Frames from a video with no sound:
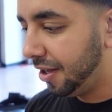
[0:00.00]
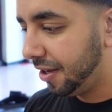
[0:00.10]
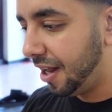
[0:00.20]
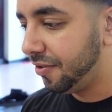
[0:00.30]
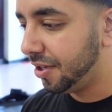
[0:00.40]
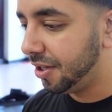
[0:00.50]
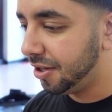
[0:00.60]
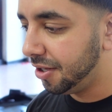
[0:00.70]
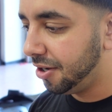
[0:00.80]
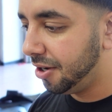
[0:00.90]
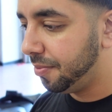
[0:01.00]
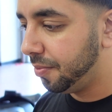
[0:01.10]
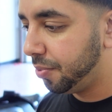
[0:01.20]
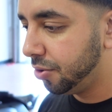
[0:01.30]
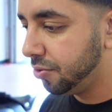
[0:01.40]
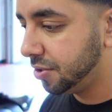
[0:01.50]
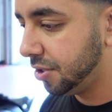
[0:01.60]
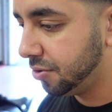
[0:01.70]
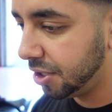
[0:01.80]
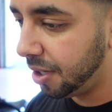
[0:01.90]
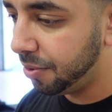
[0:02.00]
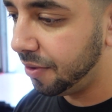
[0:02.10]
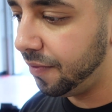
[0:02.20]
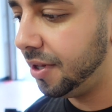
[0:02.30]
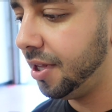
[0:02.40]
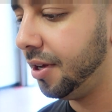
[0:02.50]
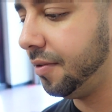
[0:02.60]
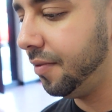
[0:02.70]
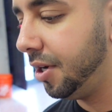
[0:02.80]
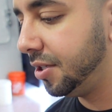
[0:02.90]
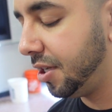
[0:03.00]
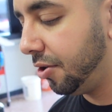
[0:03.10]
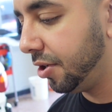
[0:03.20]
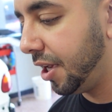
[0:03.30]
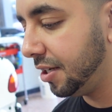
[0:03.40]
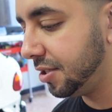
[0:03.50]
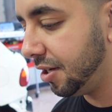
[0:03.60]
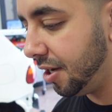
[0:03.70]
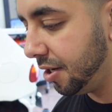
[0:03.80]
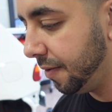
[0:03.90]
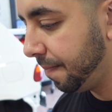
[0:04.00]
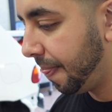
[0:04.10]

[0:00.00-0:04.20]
Got everything cleaned up, put new seals. Still gotta put the VTEC Sonoid gasket on.